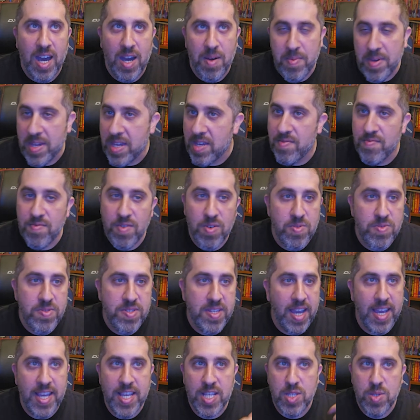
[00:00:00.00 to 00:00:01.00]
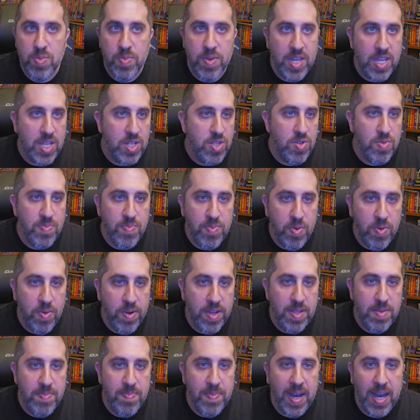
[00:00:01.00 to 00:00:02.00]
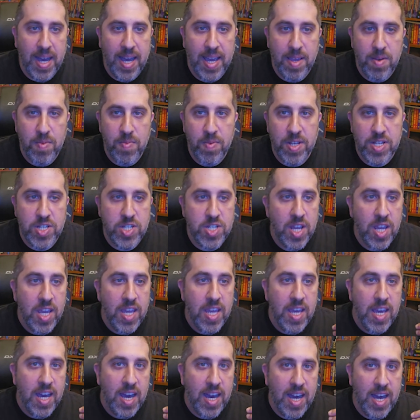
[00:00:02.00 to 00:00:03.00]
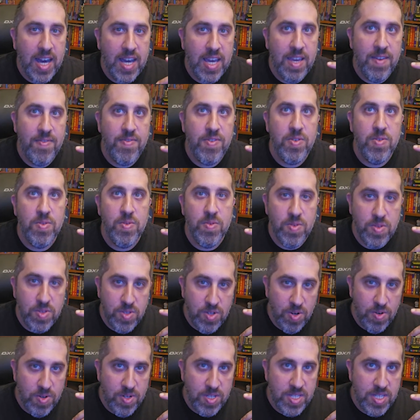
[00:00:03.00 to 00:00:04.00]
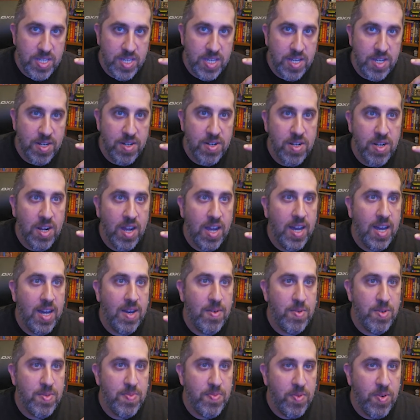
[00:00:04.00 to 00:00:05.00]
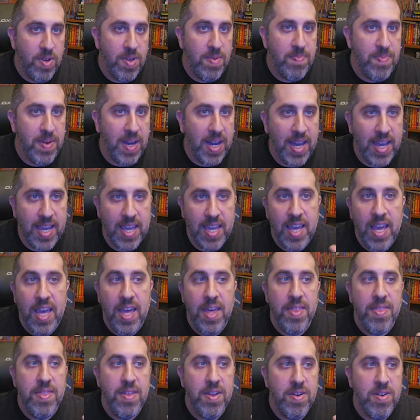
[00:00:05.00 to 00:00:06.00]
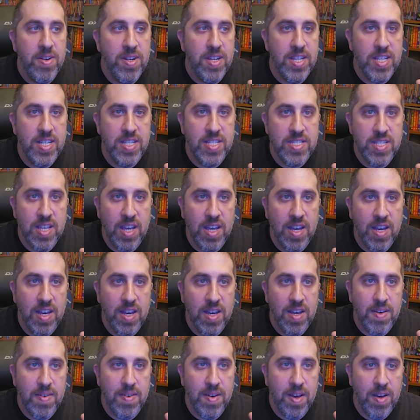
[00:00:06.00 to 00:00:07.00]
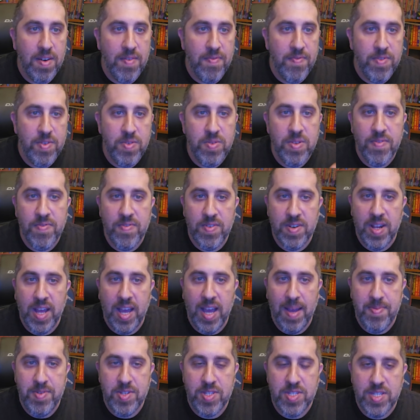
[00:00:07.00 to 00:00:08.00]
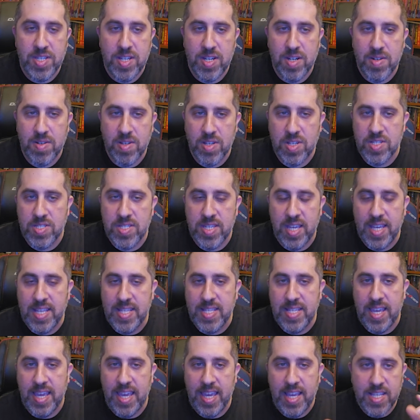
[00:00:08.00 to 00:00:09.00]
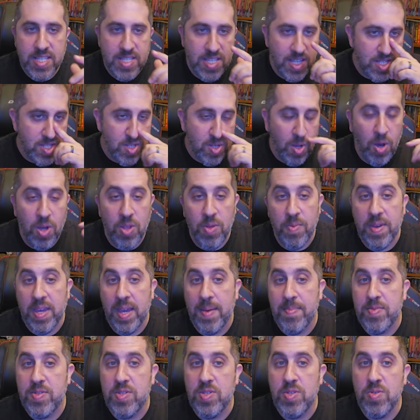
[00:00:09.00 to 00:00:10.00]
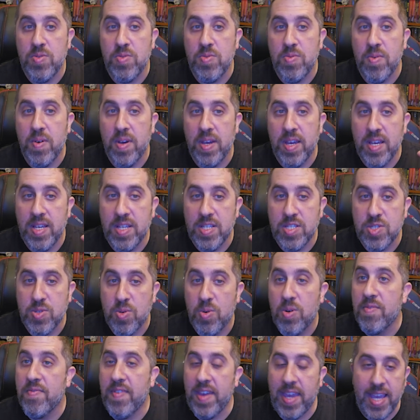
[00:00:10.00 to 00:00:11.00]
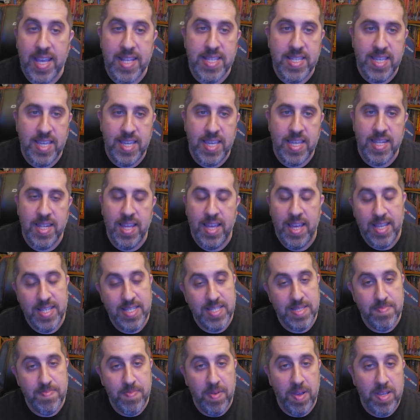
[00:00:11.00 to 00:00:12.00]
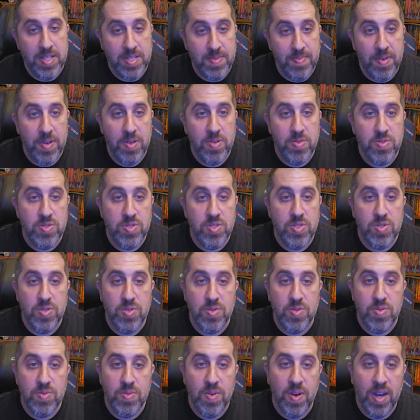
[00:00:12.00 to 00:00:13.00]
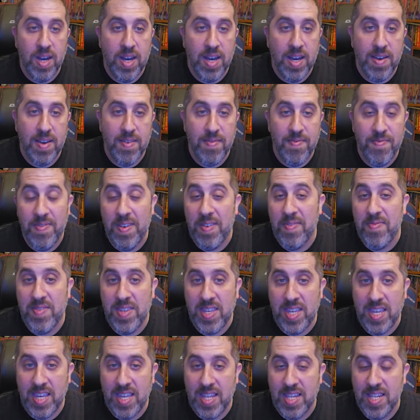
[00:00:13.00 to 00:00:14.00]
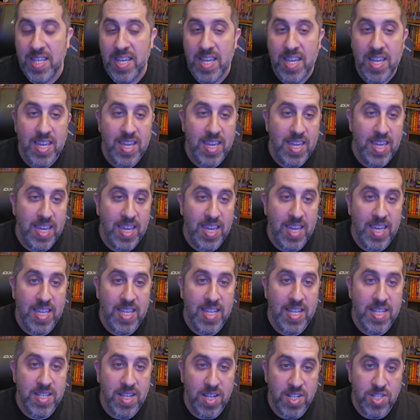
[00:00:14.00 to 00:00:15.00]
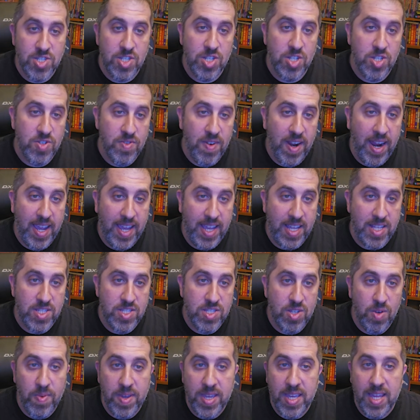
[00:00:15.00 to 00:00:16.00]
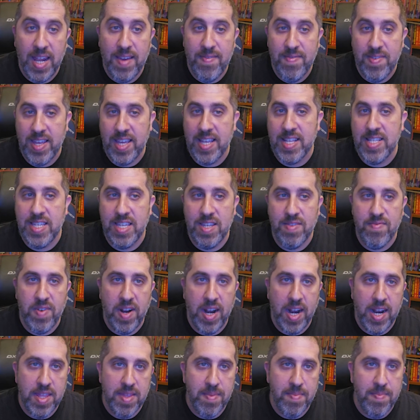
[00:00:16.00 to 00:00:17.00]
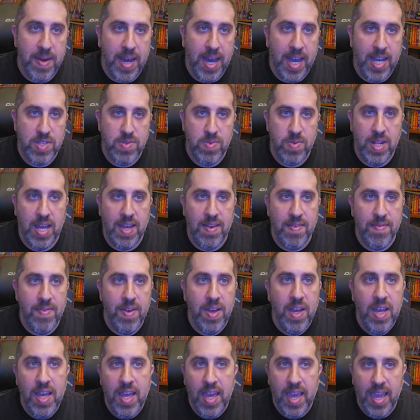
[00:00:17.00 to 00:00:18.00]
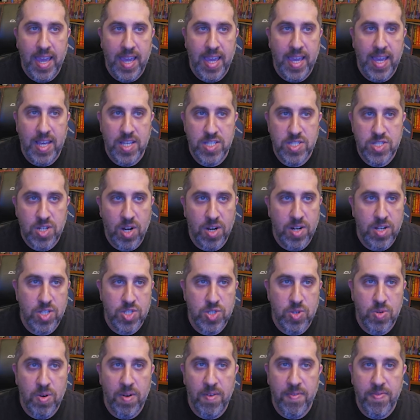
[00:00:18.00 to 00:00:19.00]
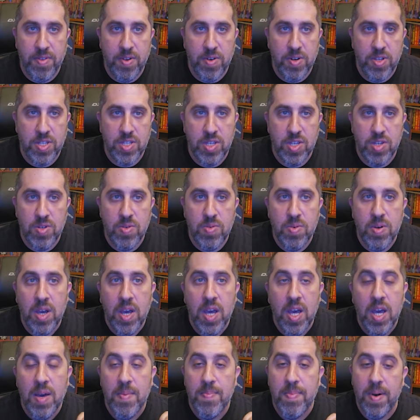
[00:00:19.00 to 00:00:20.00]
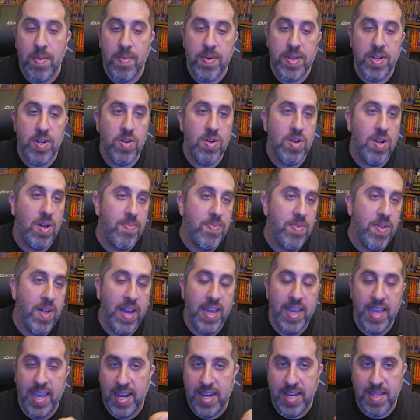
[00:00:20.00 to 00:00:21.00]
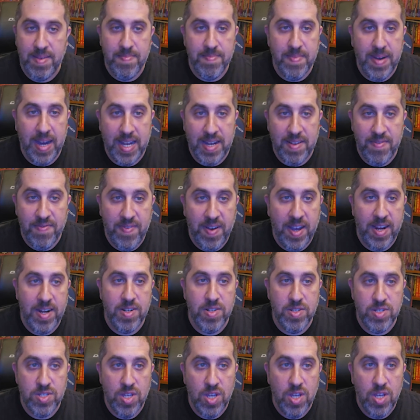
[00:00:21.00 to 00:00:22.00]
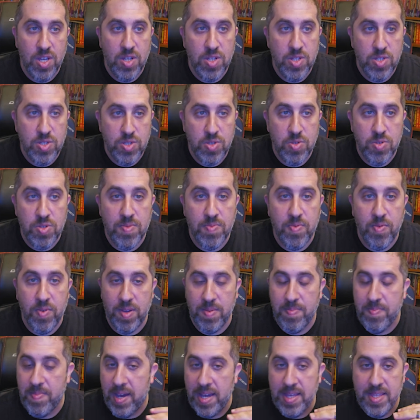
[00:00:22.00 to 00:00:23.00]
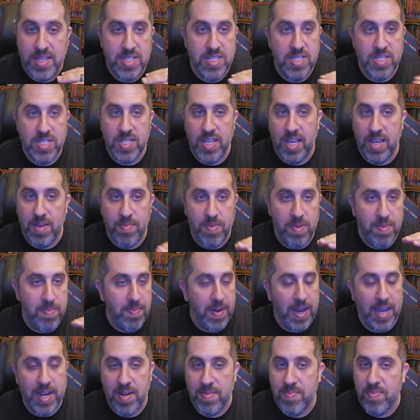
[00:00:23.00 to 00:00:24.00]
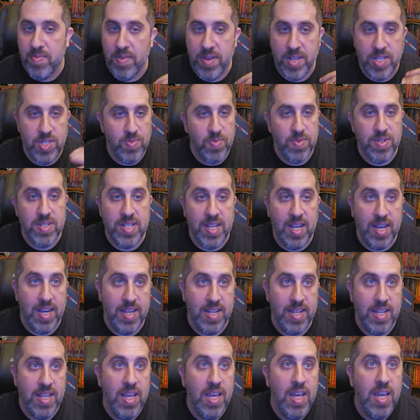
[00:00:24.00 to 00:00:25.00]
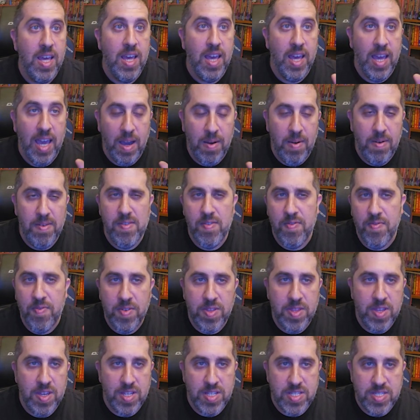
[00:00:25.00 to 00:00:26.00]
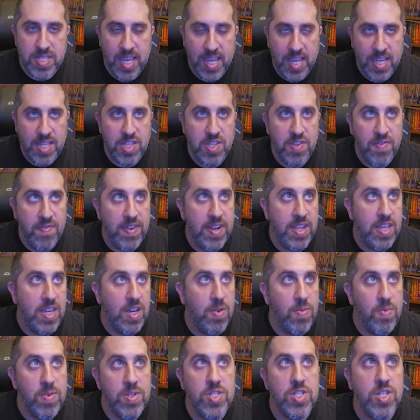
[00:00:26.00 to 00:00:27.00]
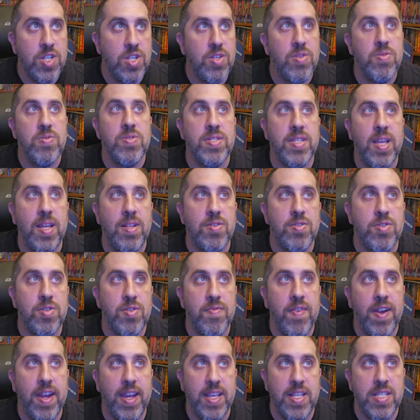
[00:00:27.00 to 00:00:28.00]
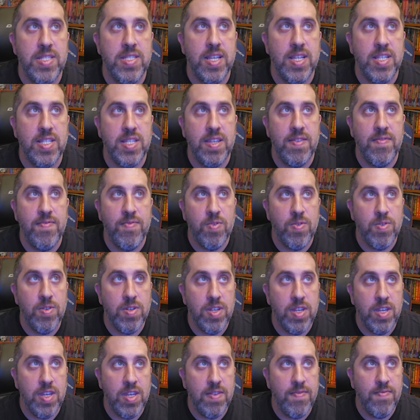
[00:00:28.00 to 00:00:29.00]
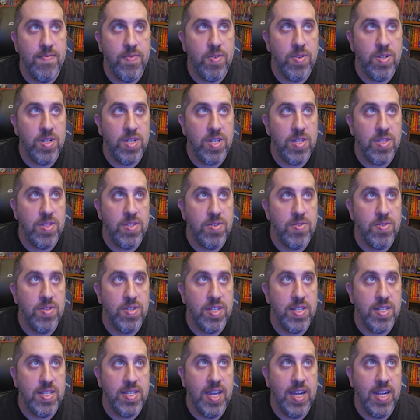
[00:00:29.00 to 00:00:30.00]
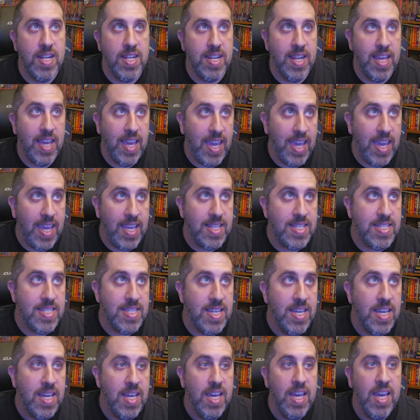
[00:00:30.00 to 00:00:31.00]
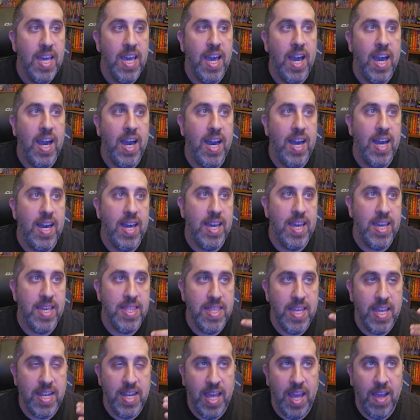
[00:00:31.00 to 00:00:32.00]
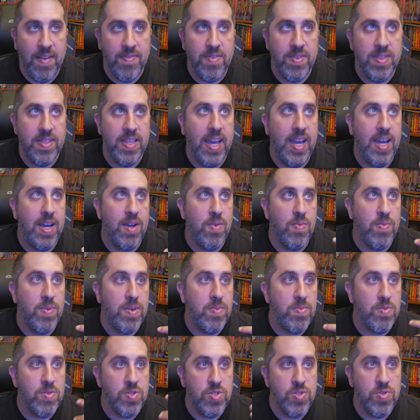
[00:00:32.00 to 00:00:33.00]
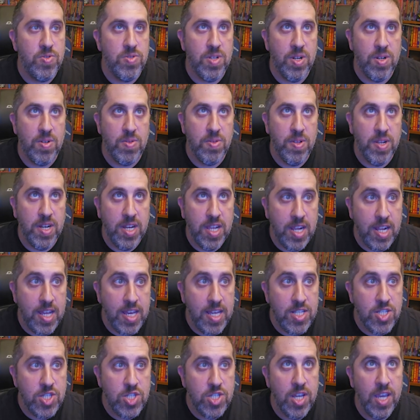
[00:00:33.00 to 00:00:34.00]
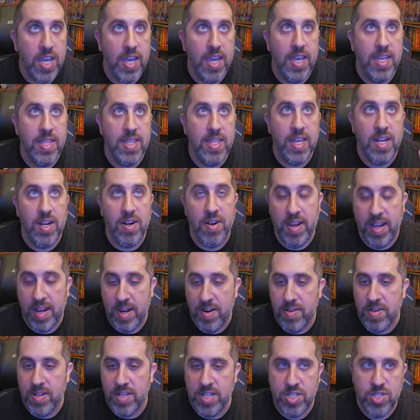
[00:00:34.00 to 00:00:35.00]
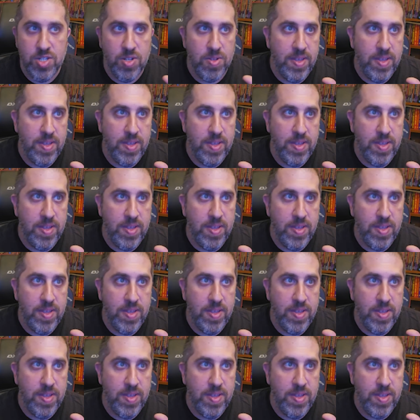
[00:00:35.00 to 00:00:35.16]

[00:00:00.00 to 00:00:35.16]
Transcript: We can roll dice. We can do point buy, which if you notice here with point buy, there is a few different options here because it takes us all the way up to a score of 18 as opposed to 15 in Dungeons & Dragons. So we can have an 18 right out of the box. We'd have a starting score of 32, but we don't apply any modifiers to the point buy. This is it. We buy our points. We're done. However, for the sake of this video, we're just going to use standard array, 16, 14, 14, 13, 10, and 8. And then after that, we will choose our lineage and then our heritage.